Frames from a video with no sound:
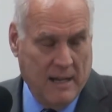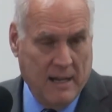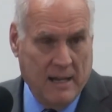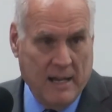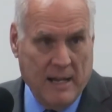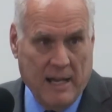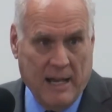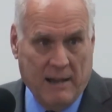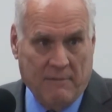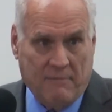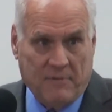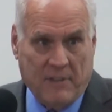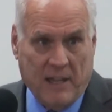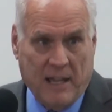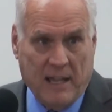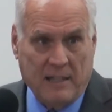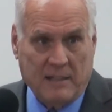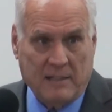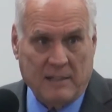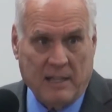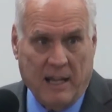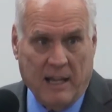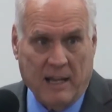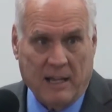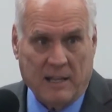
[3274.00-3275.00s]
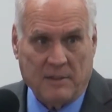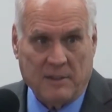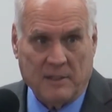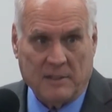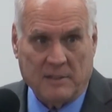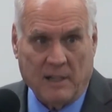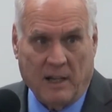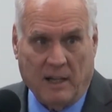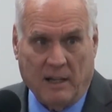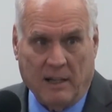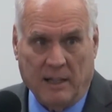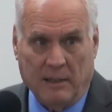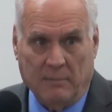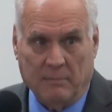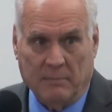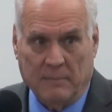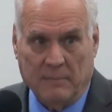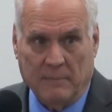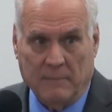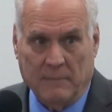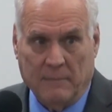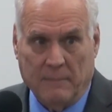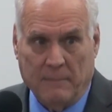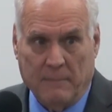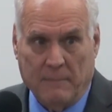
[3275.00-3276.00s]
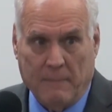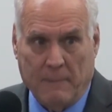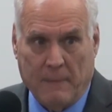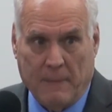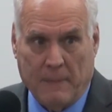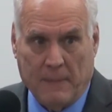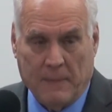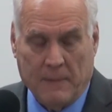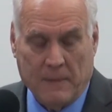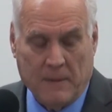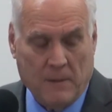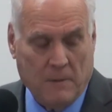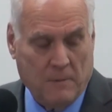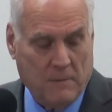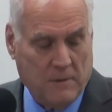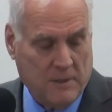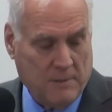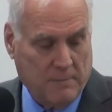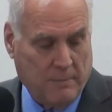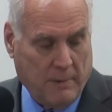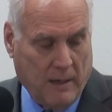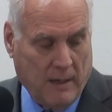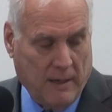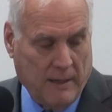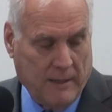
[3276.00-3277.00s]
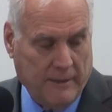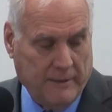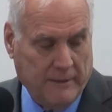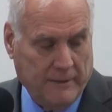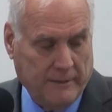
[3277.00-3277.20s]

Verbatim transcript: if they take the time to respond.